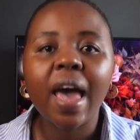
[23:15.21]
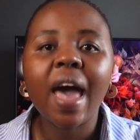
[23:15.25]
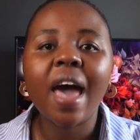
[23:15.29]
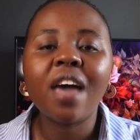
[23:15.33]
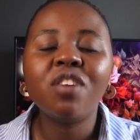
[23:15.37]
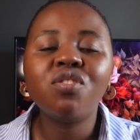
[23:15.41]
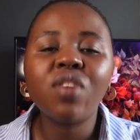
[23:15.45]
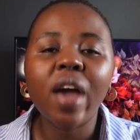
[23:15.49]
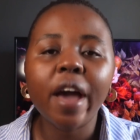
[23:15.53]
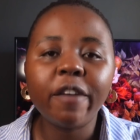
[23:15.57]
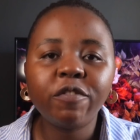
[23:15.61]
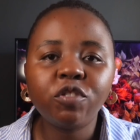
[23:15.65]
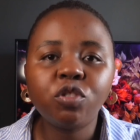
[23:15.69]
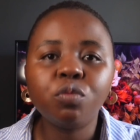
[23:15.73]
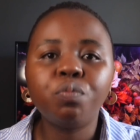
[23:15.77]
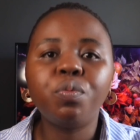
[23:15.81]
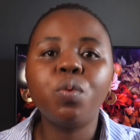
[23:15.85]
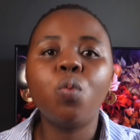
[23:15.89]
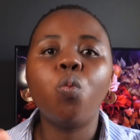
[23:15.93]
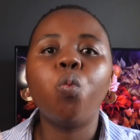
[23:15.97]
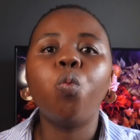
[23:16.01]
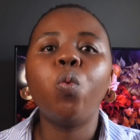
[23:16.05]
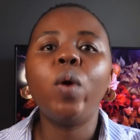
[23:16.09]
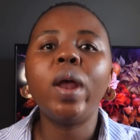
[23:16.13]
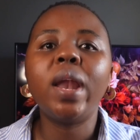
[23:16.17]
And you have to
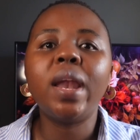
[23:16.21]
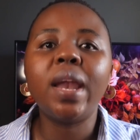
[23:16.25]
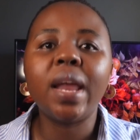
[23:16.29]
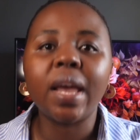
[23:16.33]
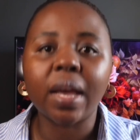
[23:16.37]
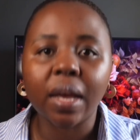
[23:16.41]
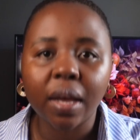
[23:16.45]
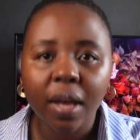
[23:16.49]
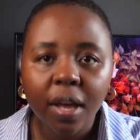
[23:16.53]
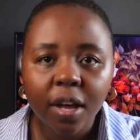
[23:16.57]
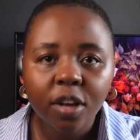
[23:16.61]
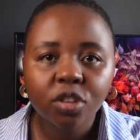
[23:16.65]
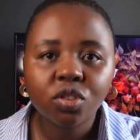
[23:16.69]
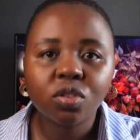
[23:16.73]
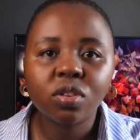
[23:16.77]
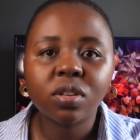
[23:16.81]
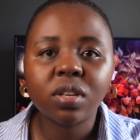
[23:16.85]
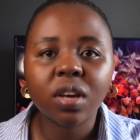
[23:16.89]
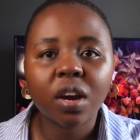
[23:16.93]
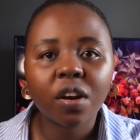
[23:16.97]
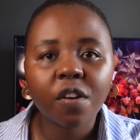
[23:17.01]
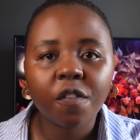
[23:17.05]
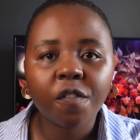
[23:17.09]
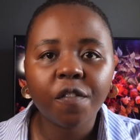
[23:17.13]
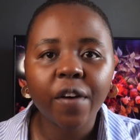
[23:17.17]
be willing to
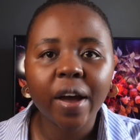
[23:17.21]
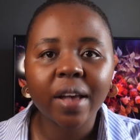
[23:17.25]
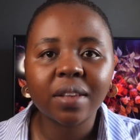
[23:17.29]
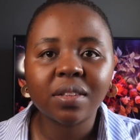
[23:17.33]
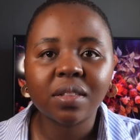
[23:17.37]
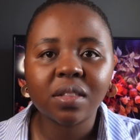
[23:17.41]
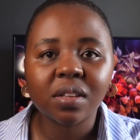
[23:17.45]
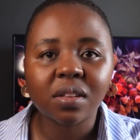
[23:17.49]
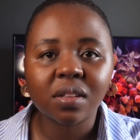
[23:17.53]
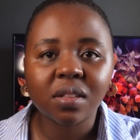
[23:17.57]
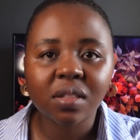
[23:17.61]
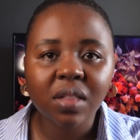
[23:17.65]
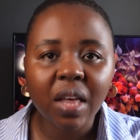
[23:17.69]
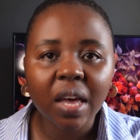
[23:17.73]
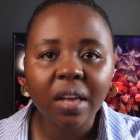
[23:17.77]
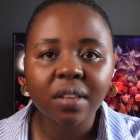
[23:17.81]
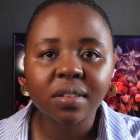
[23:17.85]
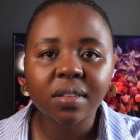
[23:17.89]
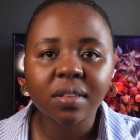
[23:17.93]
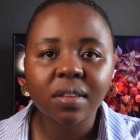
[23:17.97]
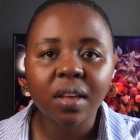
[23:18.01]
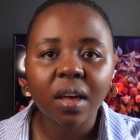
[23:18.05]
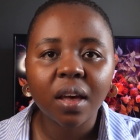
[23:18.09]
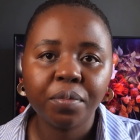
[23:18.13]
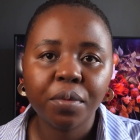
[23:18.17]
sacrifice these
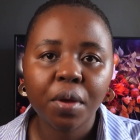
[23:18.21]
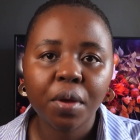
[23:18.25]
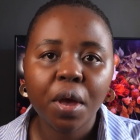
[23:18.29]
things.